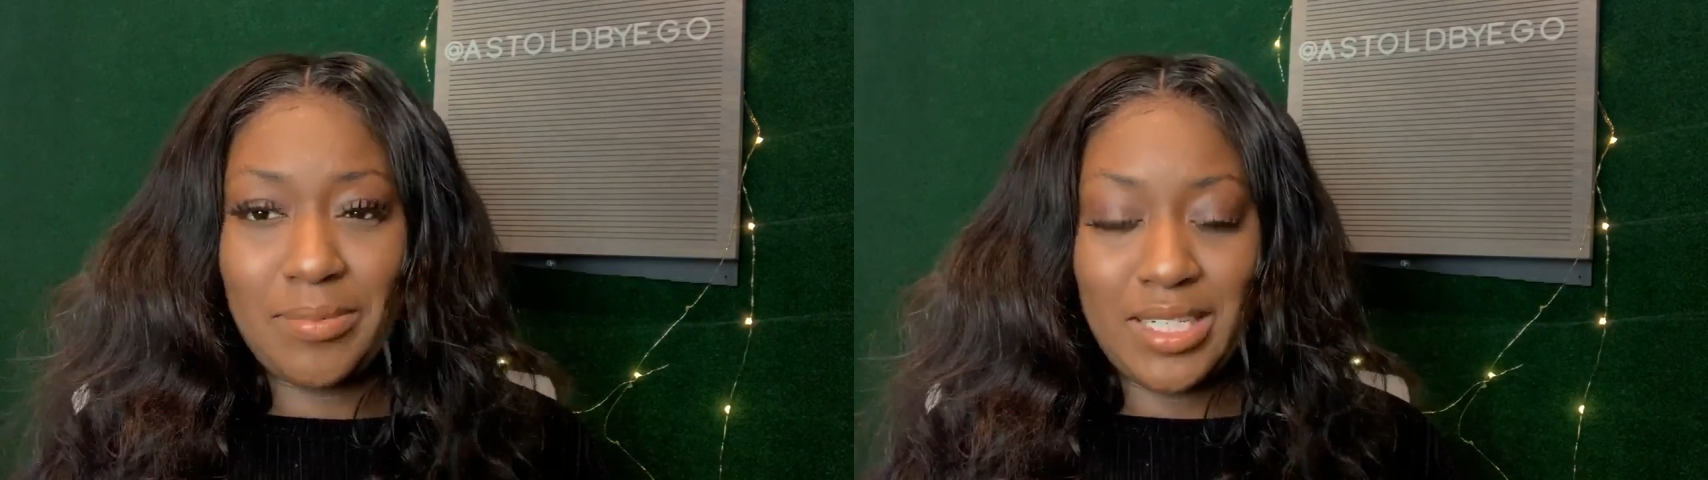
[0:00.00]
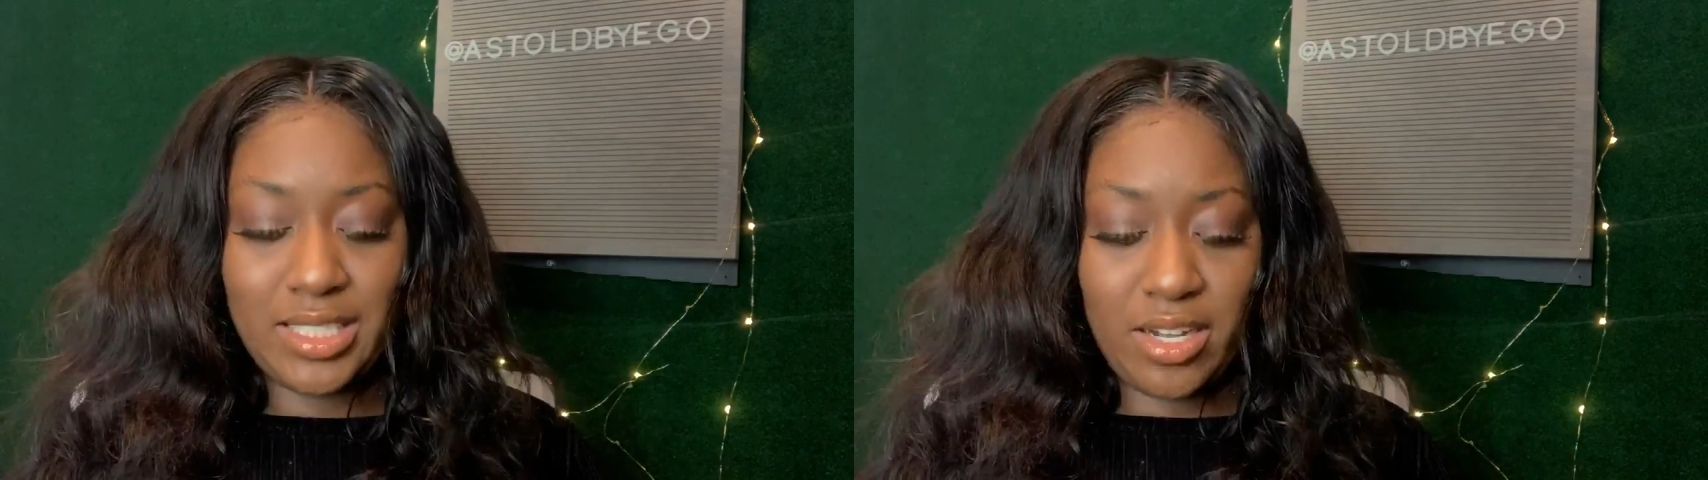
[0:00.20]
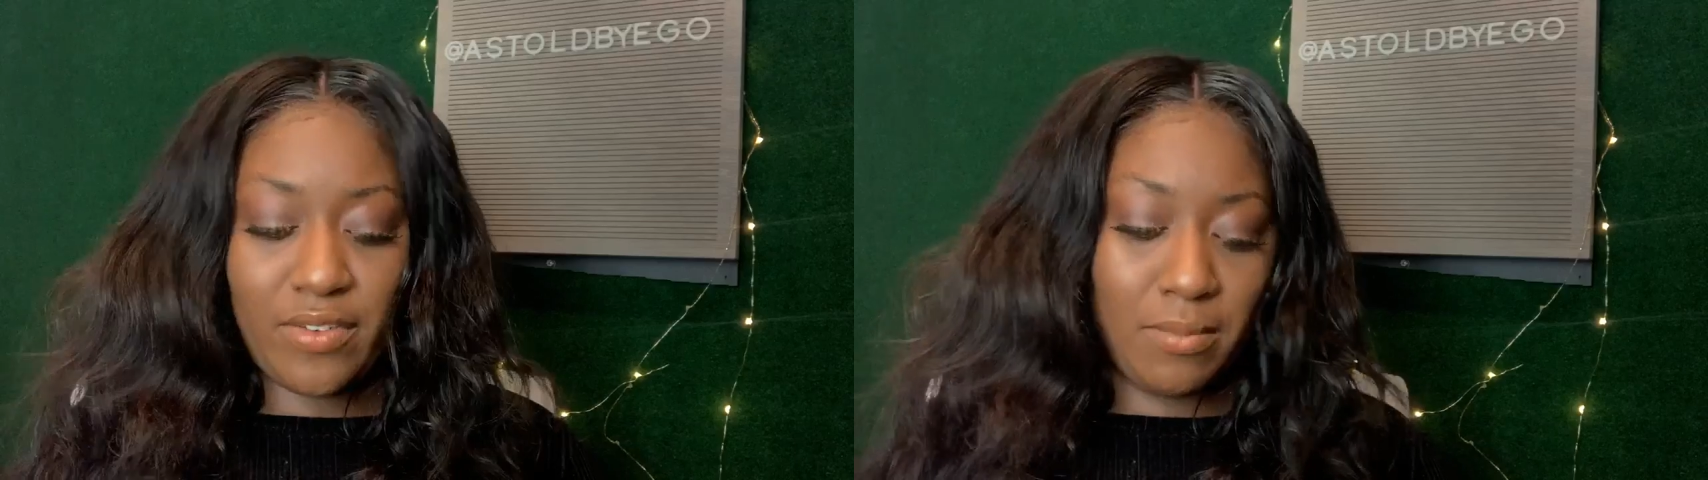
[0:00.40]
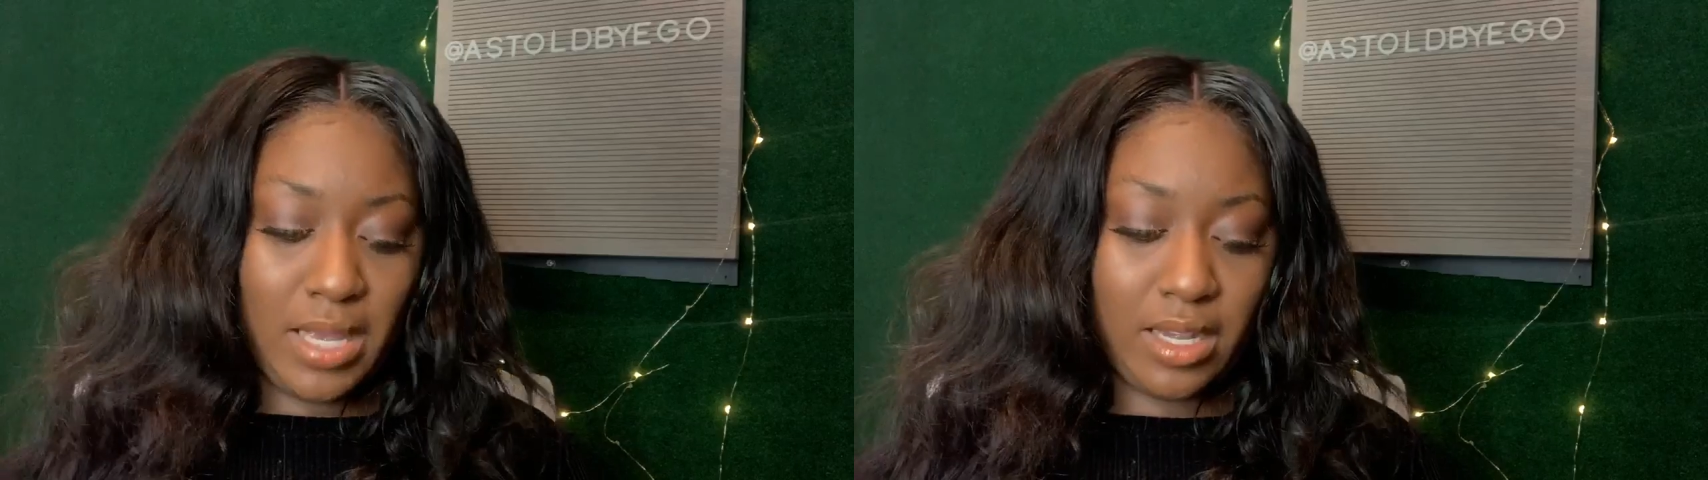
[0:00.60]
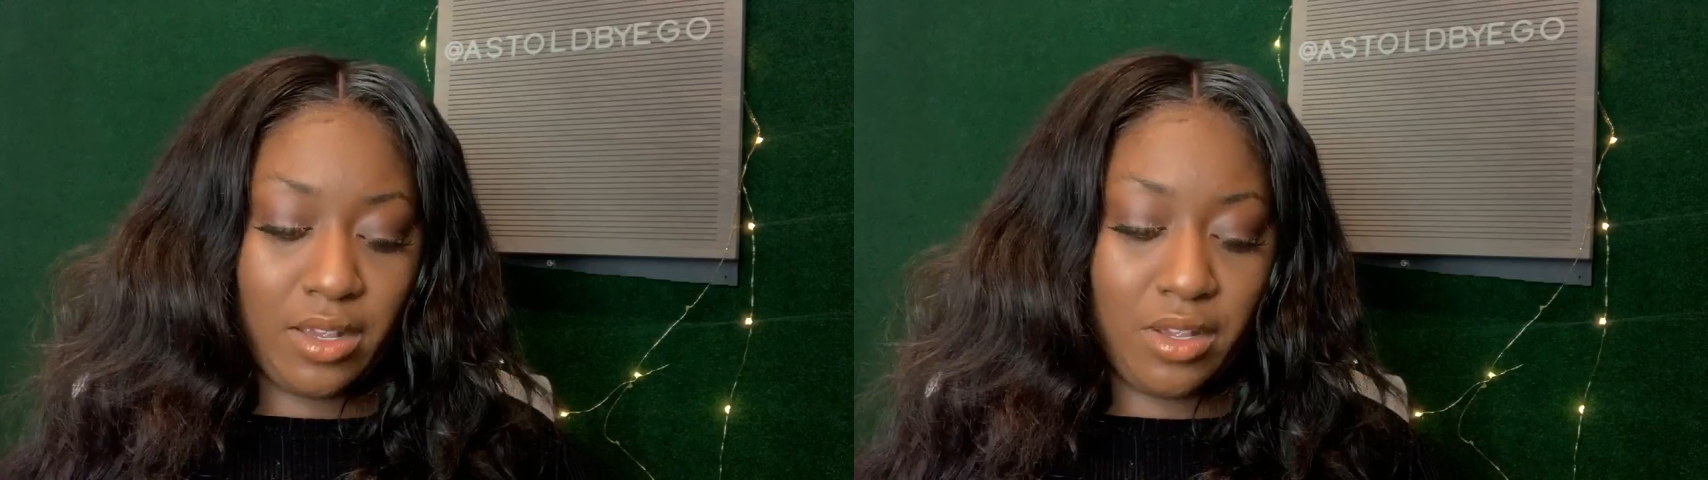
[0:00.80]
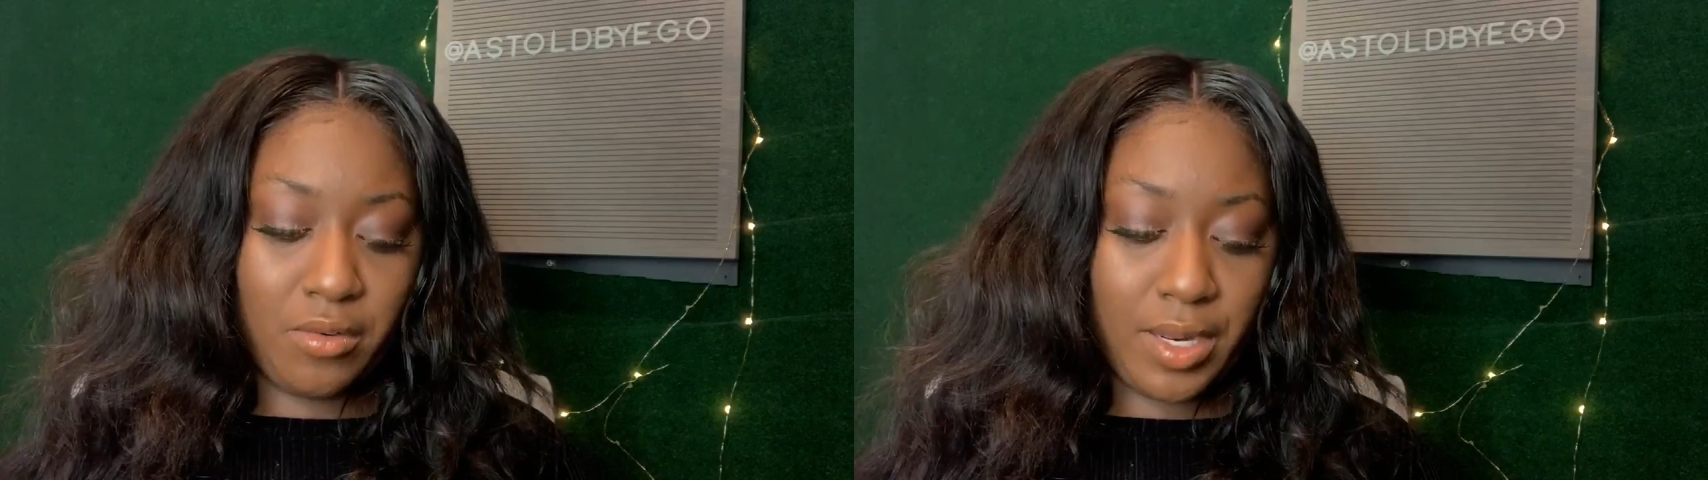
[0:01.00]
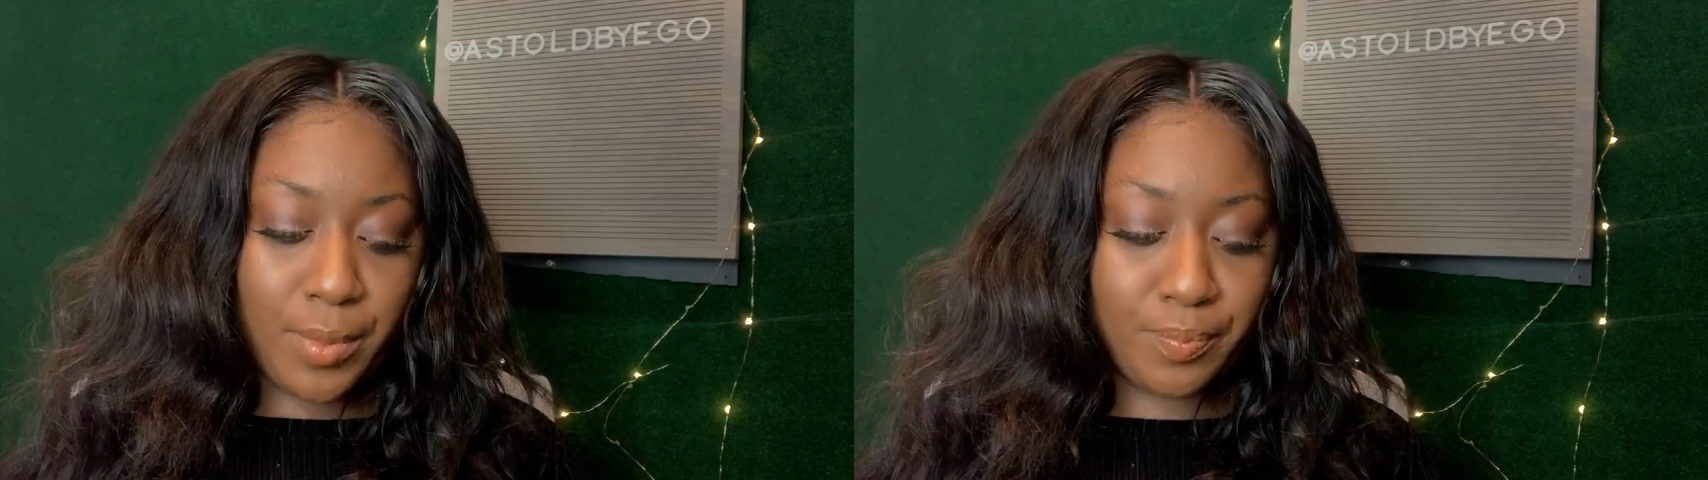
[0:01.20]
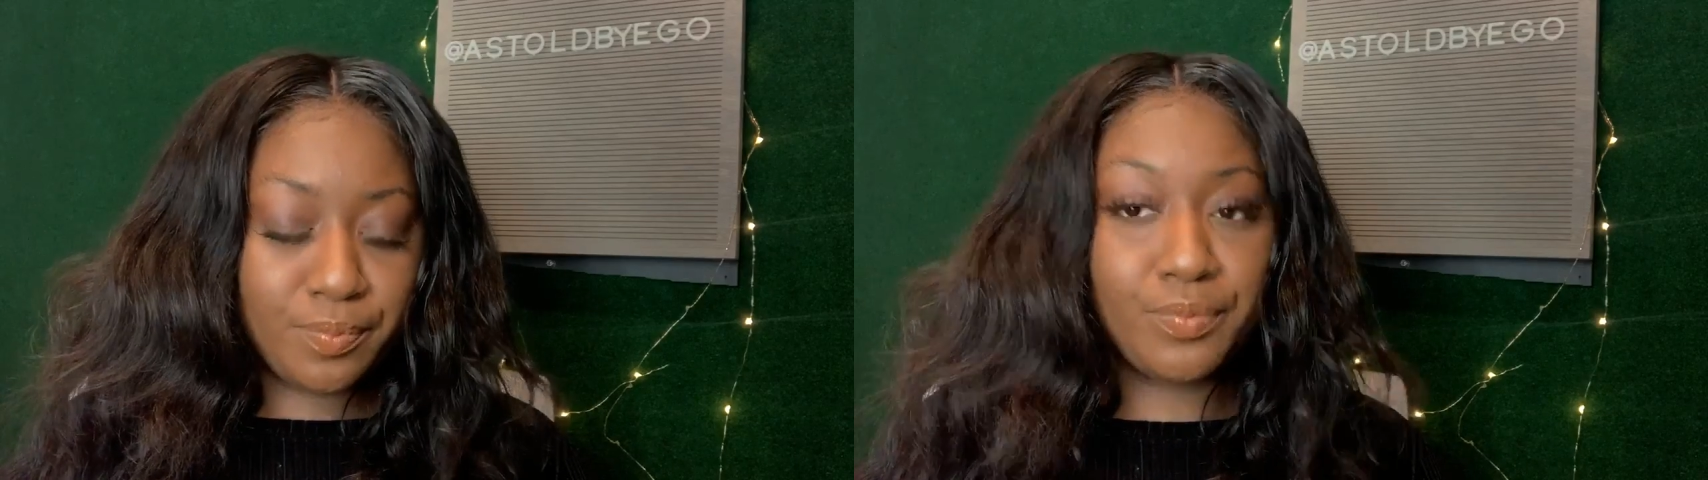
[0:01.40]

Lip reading: myself and make a unit